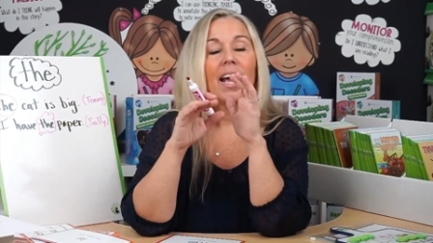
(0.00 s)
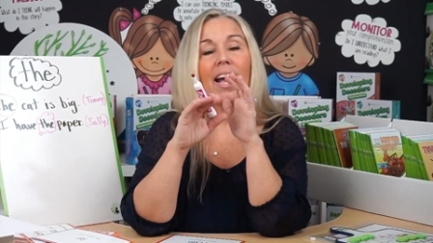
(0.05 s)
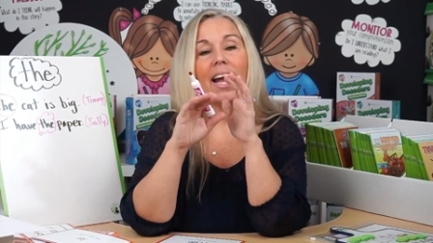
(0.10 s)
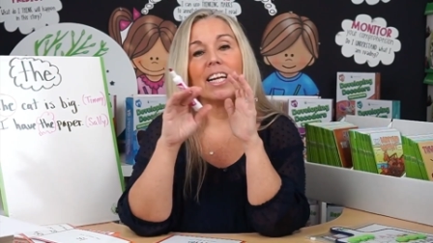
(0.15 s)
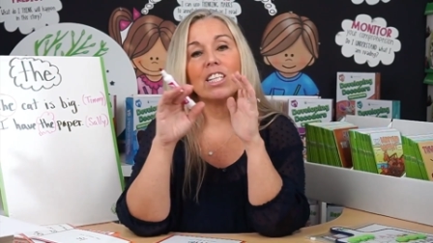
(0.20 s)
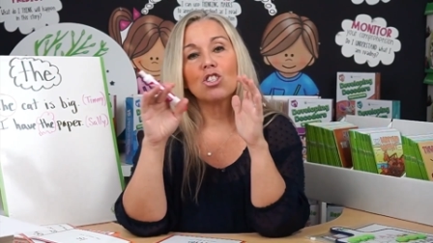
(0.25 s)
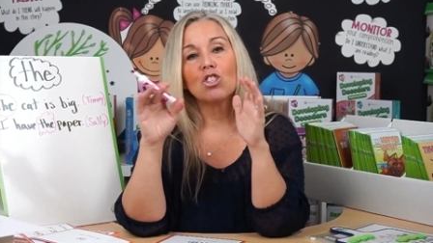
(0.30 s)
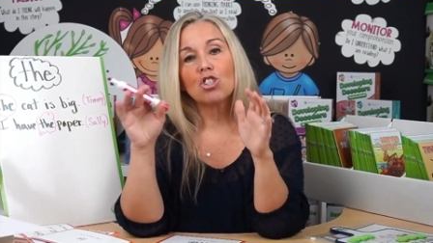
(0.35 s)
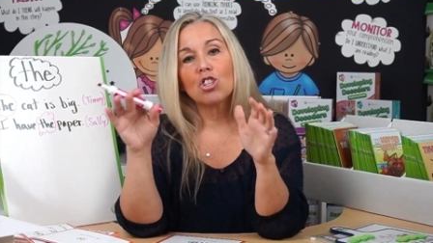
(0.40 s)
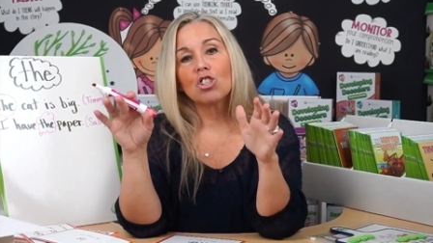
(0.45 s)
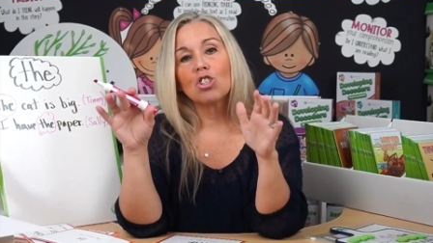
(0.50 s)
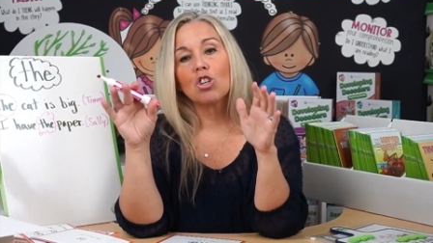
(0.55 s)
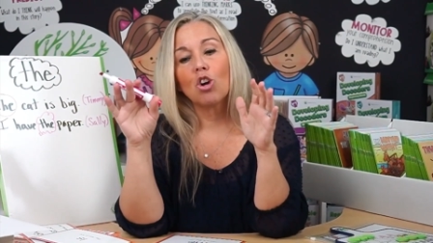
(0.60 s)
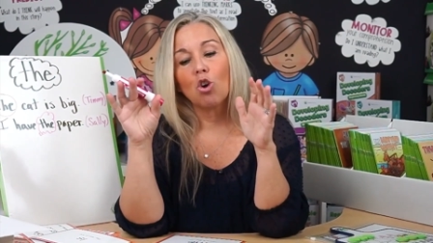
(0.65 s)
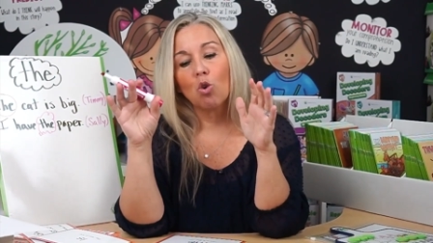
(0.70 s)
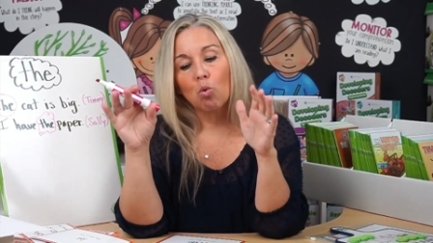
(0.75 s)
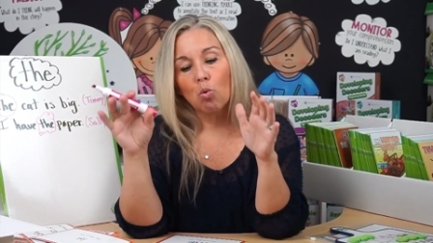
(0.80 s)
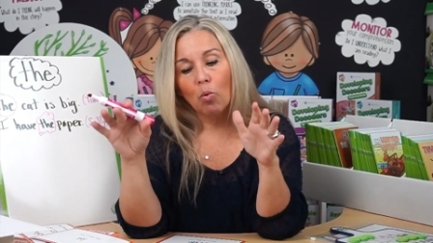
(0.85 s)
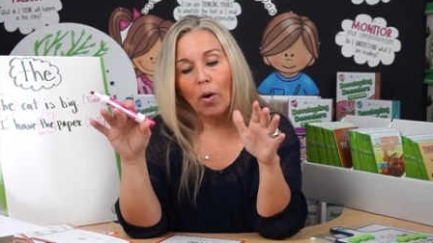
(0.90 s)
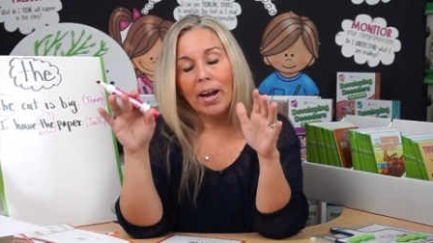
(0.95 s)
It's just a
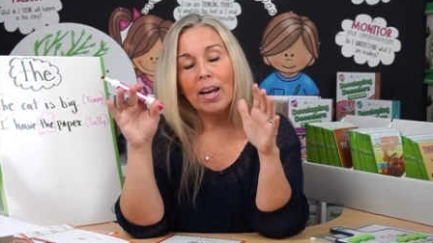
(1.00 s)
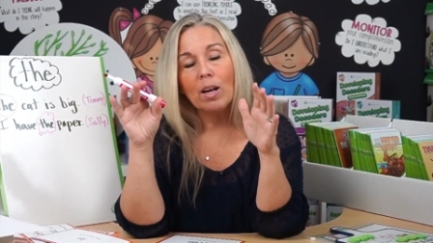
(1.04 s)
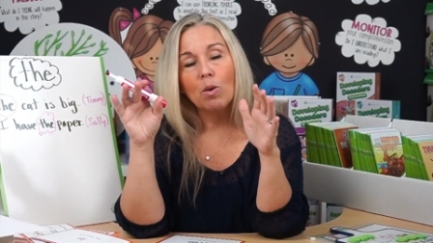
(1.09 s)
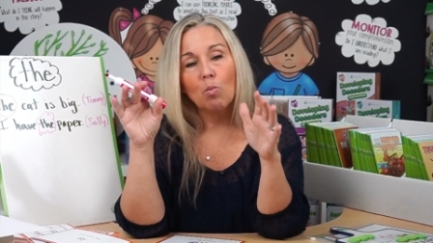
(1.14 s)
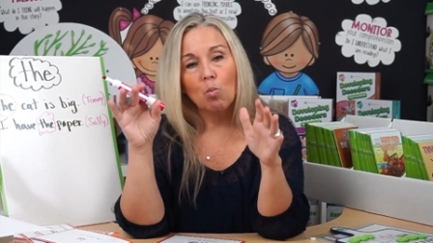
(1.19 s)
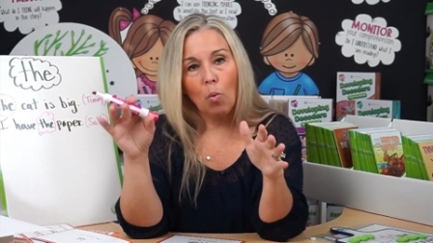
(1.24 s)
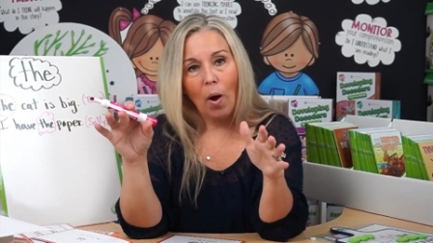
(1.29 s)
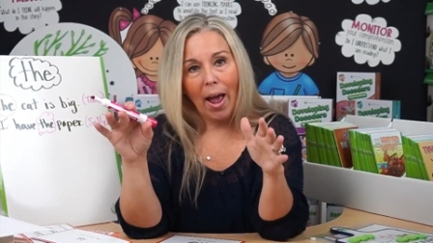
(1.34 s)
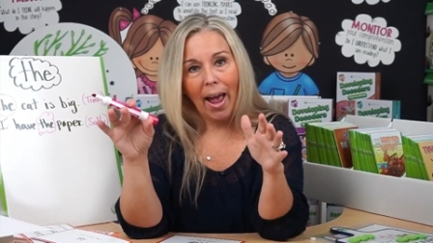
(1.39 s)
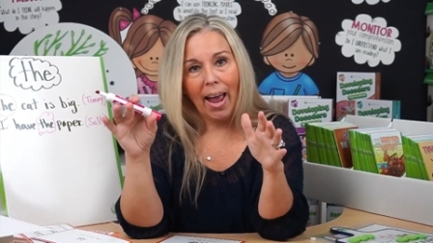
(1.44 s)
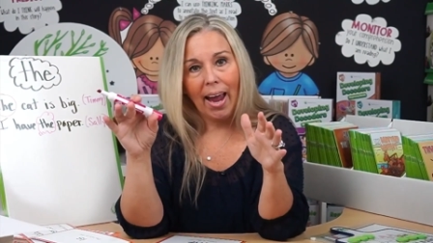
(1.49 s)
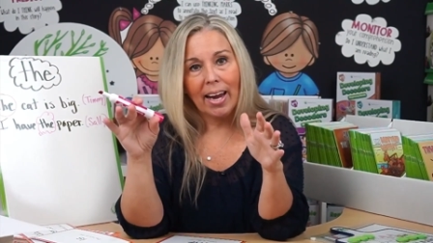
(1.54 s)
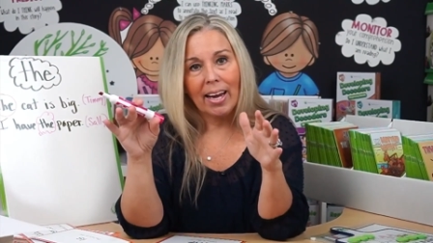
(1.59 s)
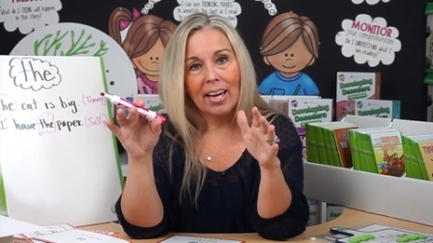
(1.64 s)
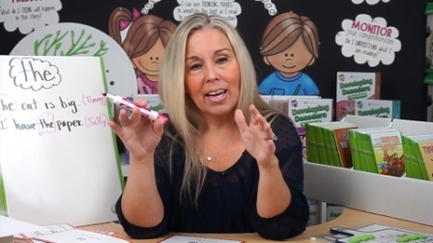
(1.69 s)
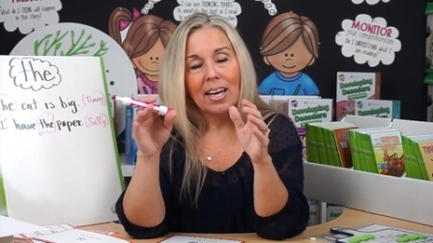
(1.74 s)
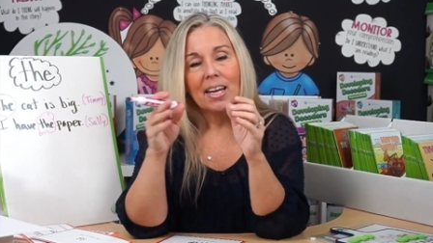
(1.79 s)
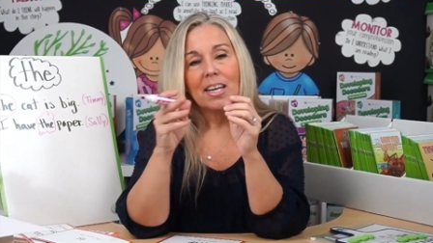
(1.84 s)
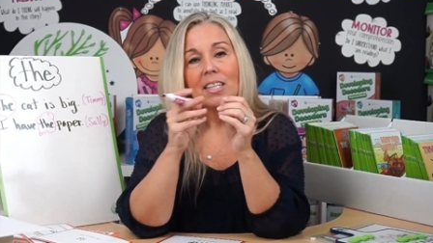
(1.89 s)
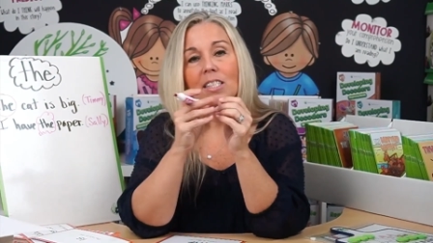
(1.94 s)
great way
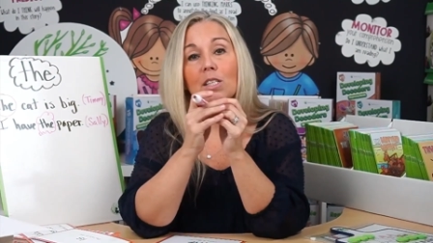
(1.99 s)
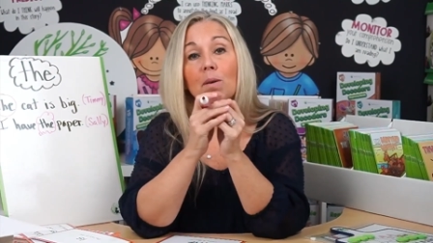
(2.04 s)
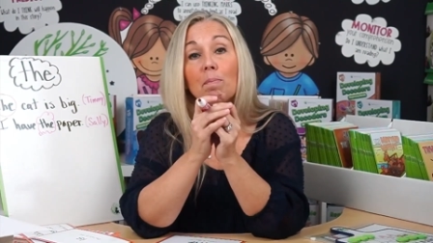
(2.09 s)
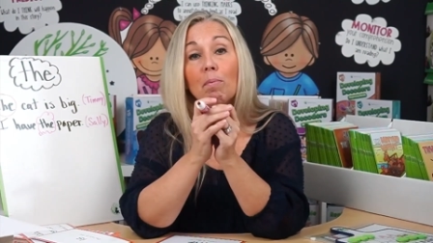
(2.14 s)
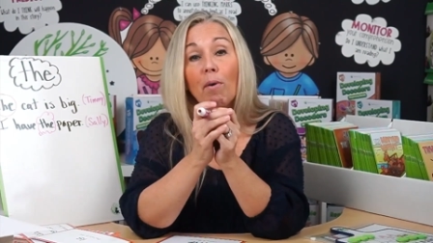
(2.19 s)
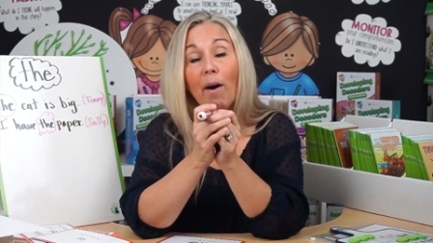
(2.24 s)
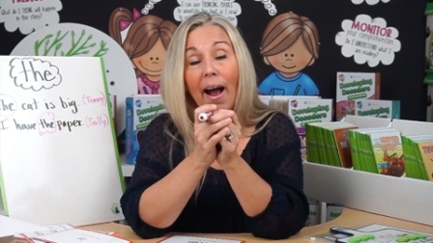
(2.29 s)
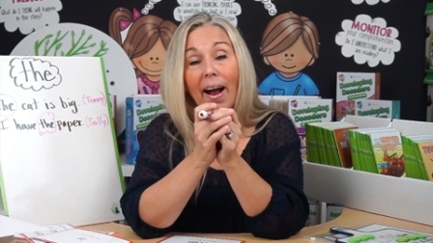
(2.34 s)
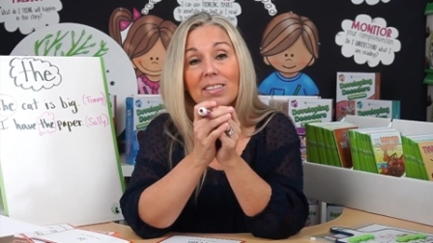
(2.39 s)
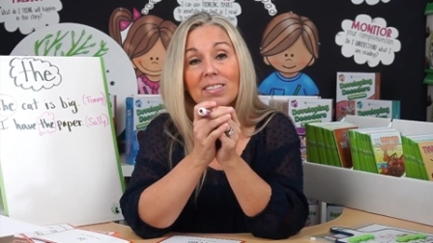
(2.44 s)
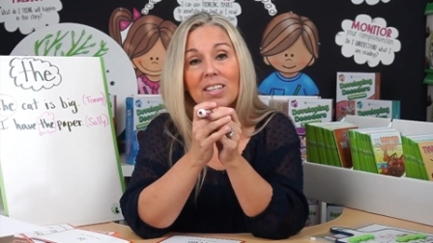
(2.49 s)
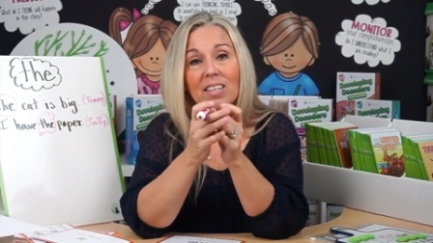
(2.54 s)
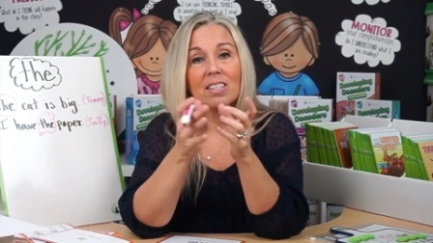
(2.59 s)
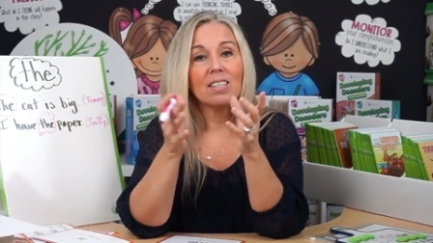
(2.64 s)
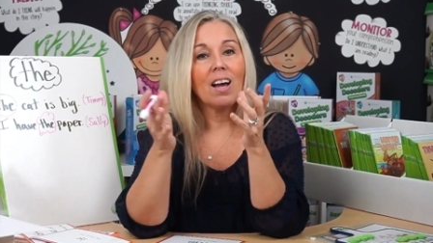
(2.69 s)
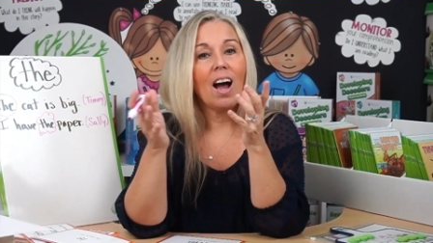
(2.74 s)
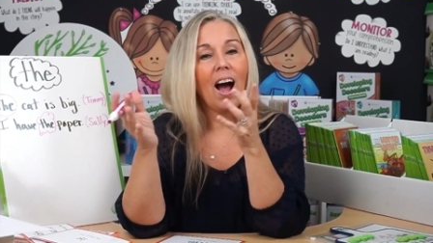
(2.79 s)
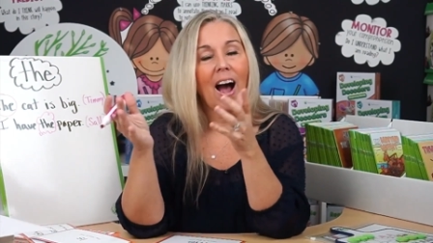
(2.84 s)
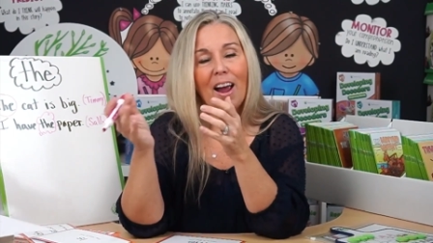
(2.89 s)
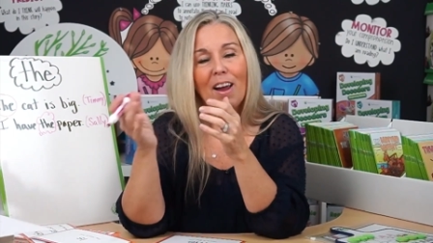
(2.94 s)
to practice
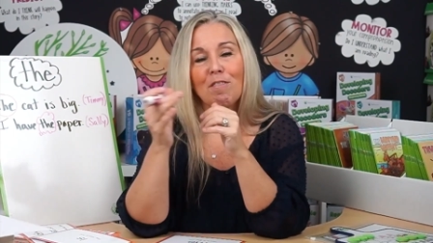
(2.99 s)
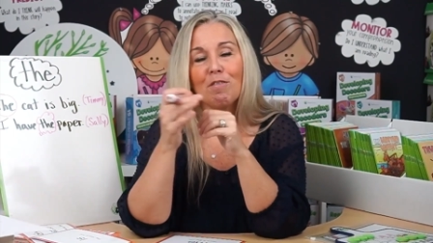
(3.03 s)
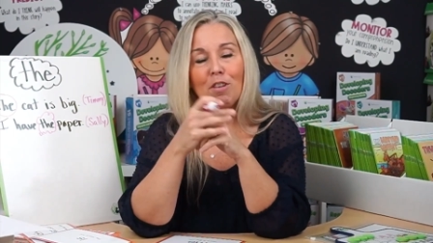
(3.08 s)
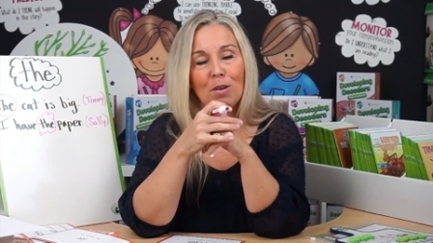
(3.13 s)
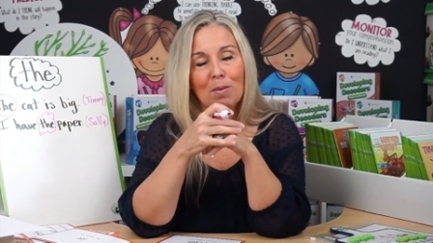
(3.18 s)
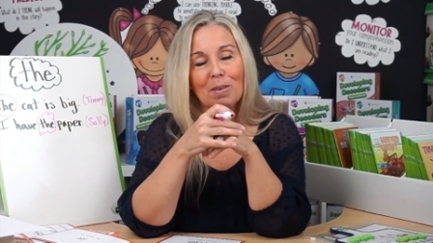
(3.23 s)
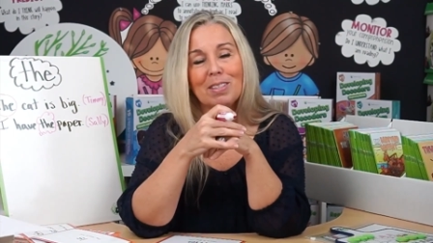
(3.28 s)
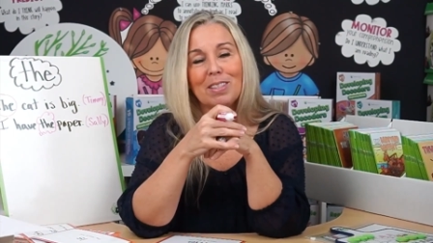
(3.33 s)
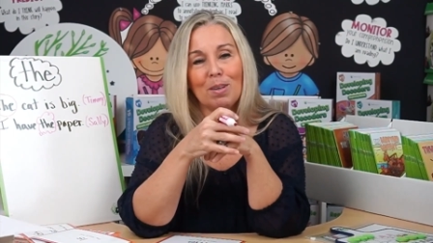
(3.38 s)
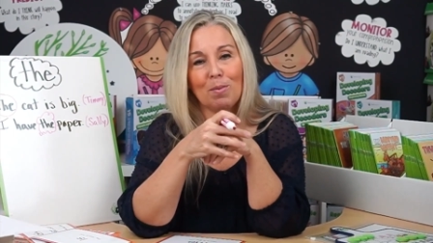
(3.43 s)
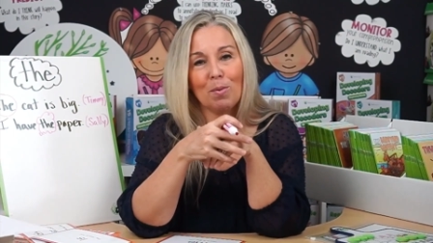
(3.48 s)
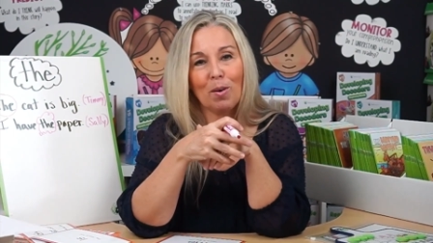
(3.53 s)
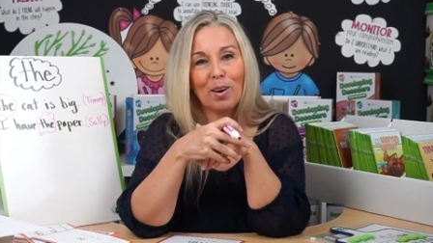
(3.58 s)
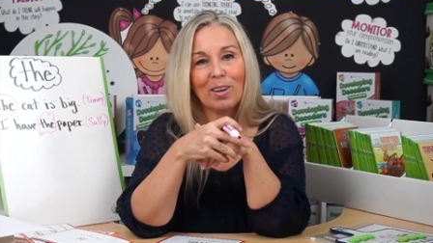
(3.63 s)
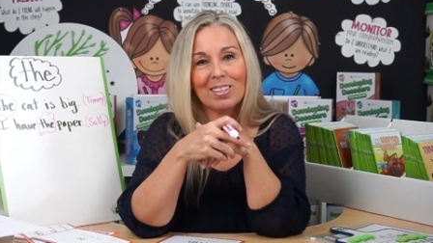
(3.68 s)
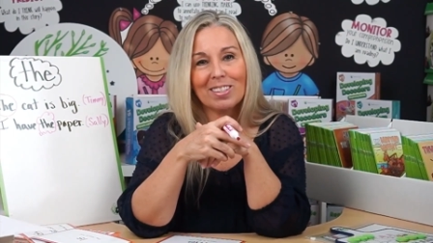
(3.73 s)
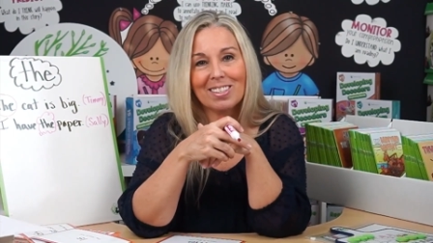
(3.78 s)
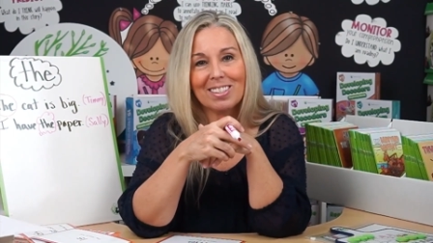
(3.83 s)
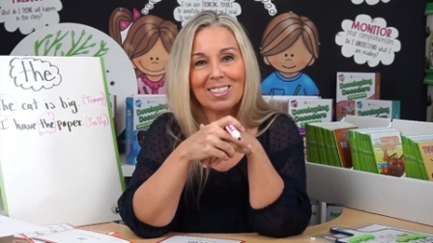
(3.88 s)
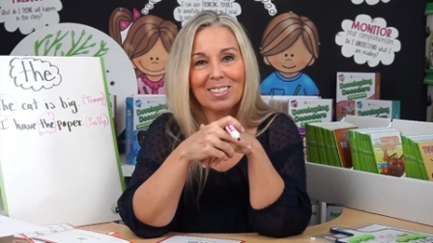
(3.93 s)
high frequency
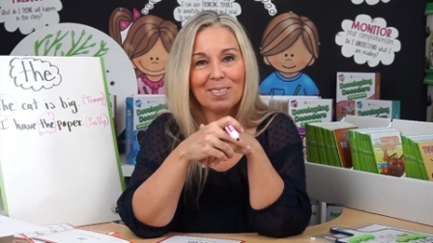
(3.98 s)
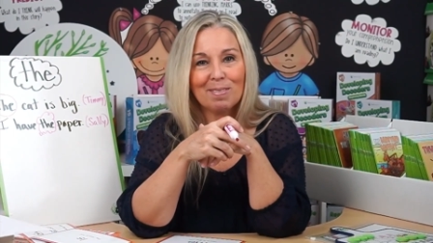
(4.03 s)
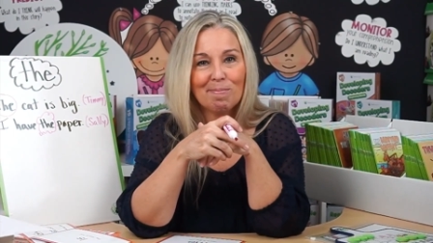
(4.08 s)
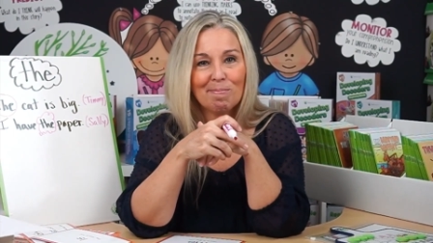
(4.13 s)
words.